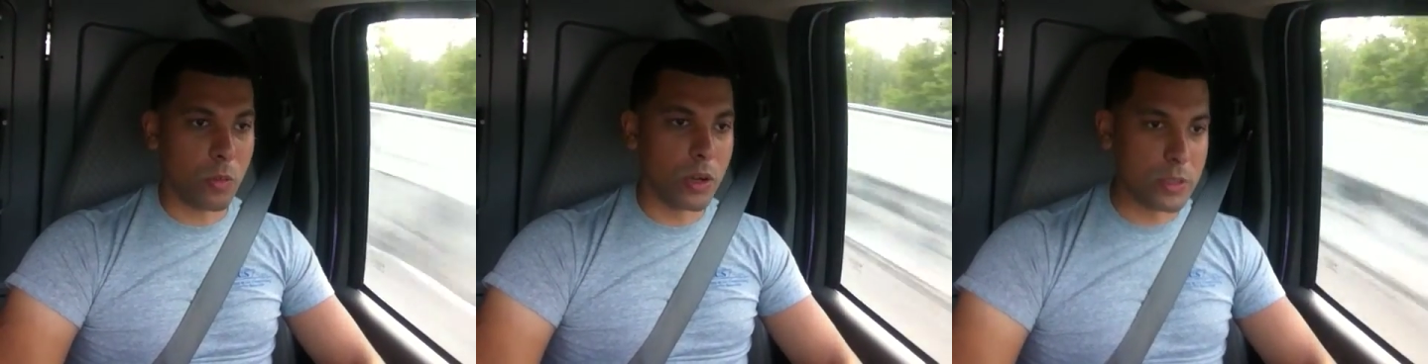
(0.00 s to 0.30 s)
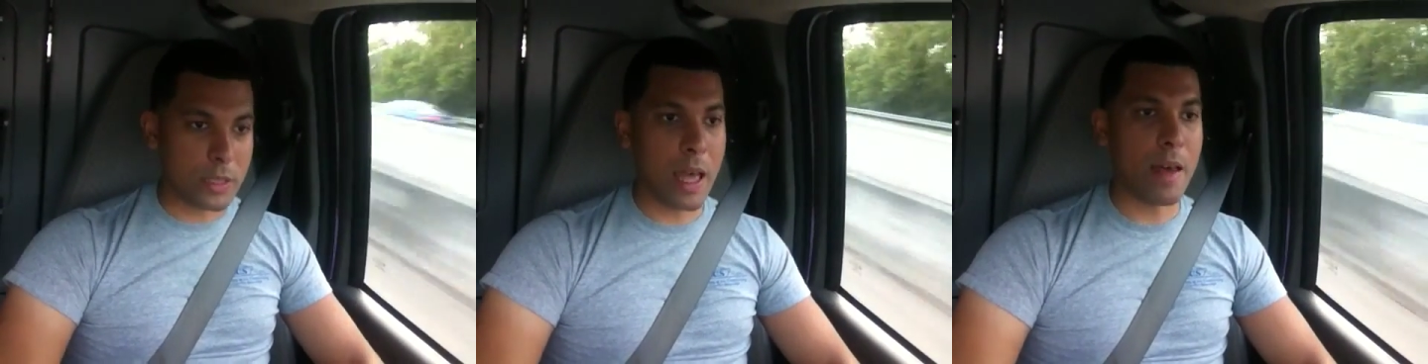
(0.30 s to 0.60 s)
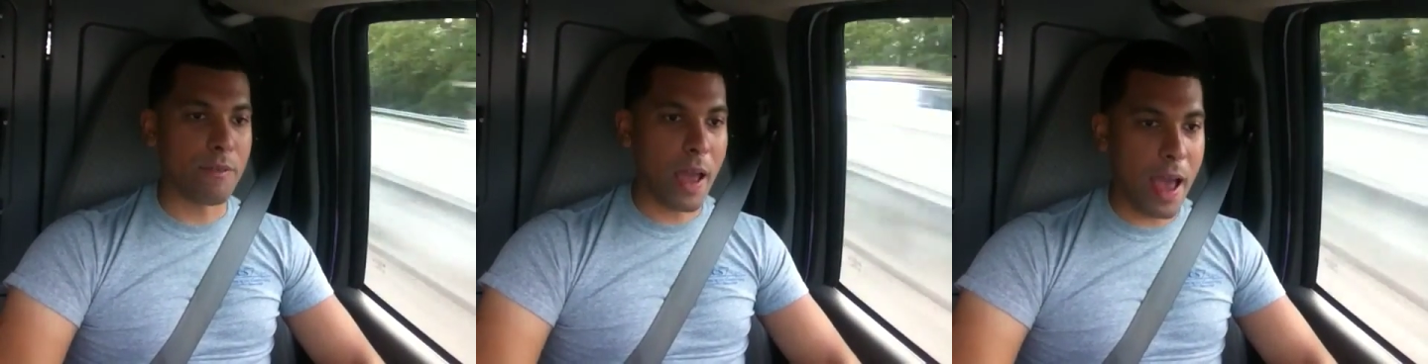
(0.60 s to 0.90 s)
once
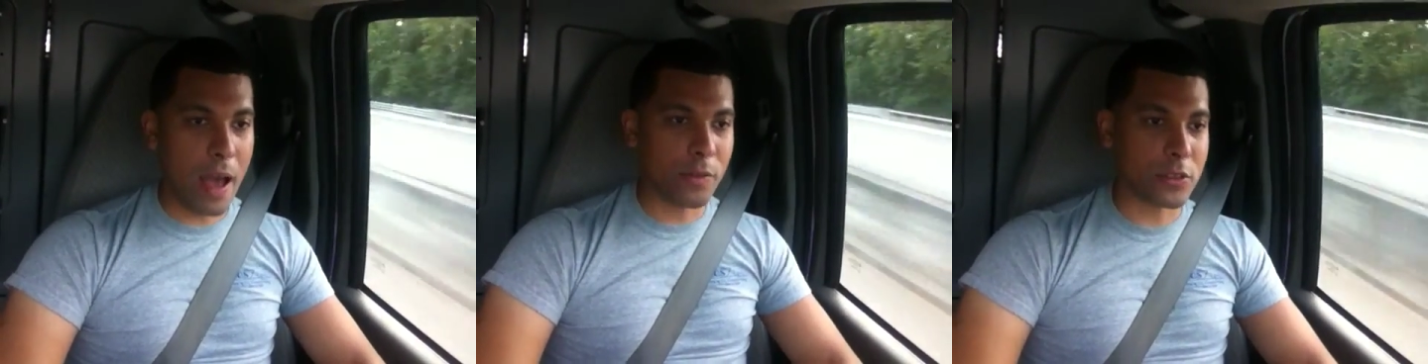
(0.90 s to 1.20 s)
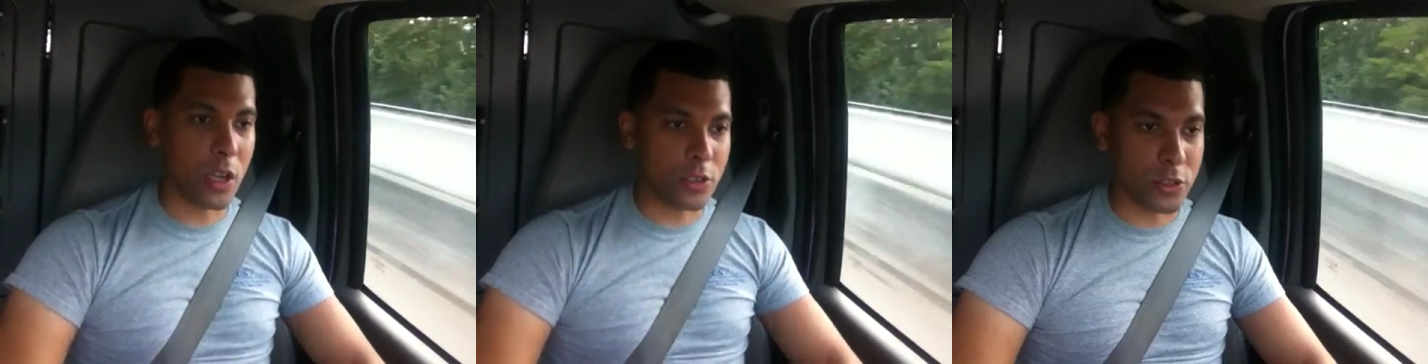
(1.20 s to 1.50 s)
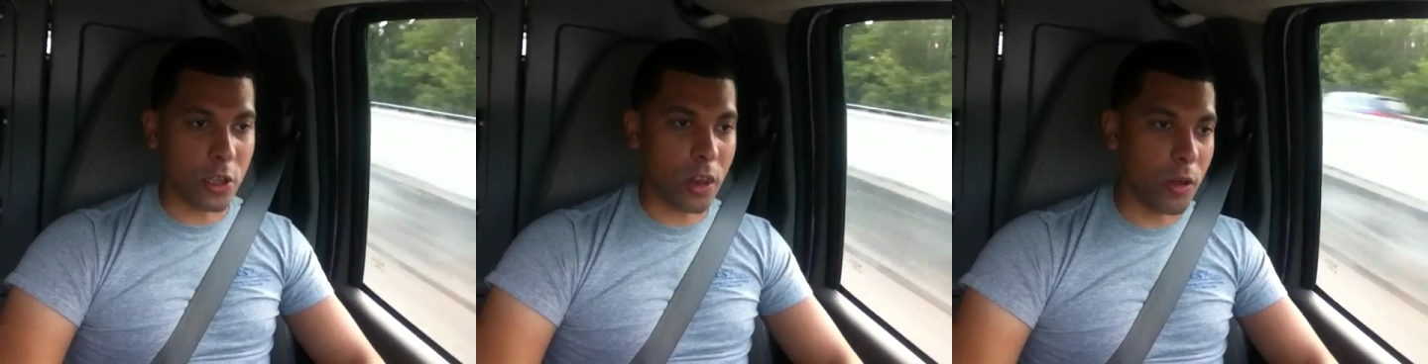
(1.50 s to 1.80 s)
that valve starts
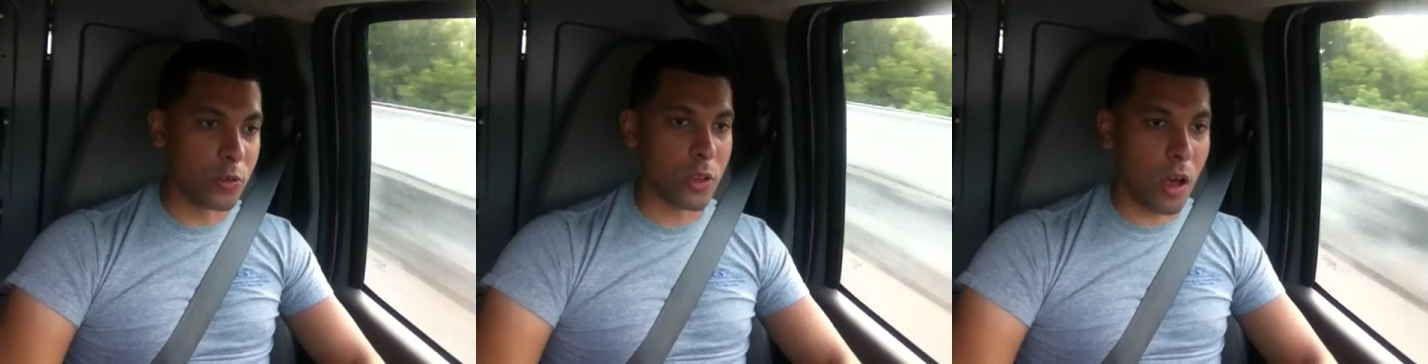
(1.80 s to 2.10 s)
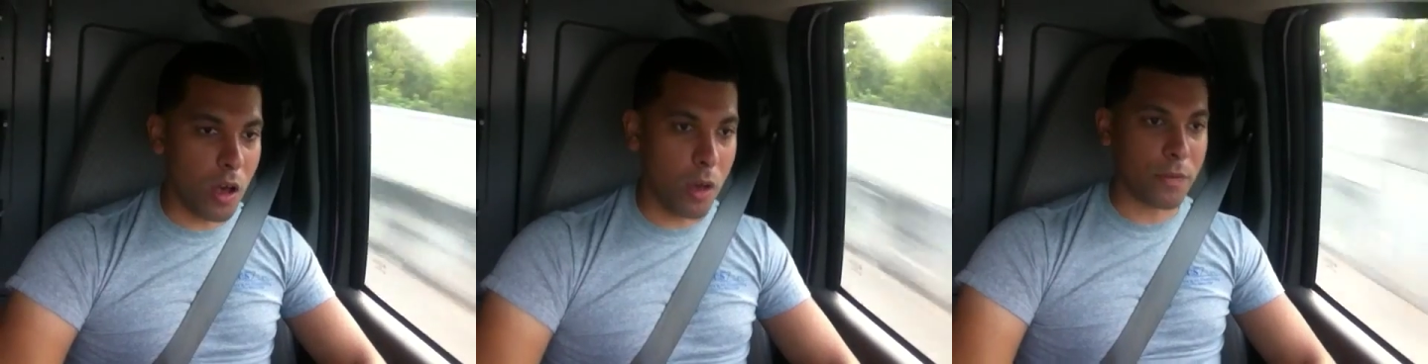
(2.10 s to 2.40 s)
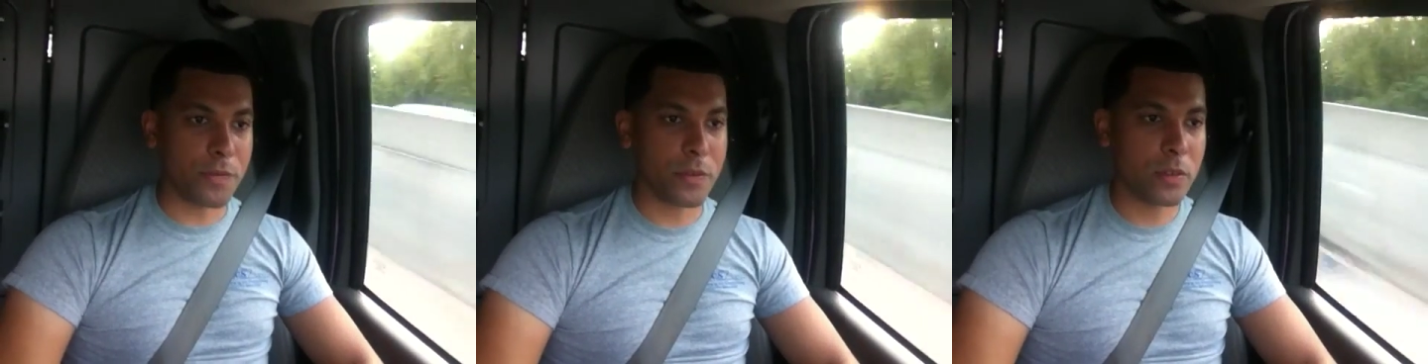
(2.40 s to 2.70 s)
to close off